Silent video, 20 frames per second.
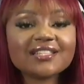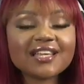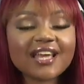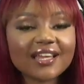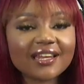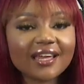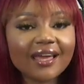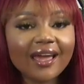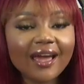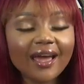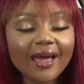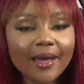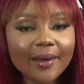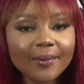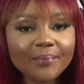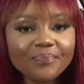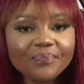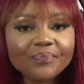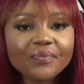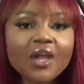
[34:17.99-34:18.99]
ten a
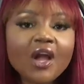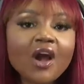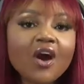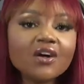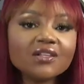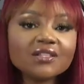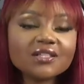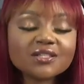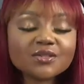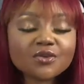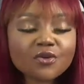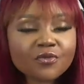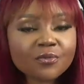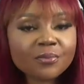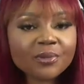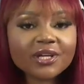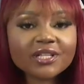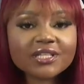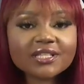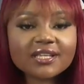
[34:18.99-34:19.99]
m on
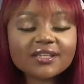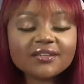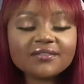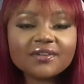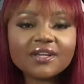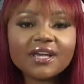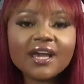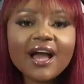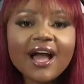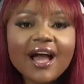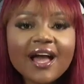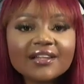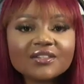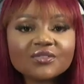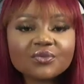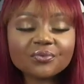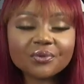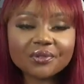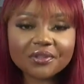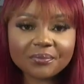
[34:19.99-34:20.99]
Silverbird T V
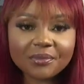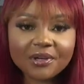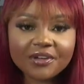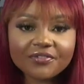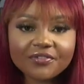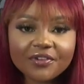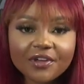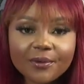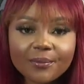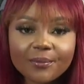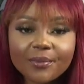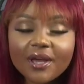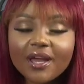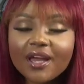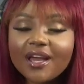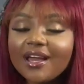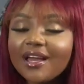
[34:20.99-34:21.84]
and Rhythm F M.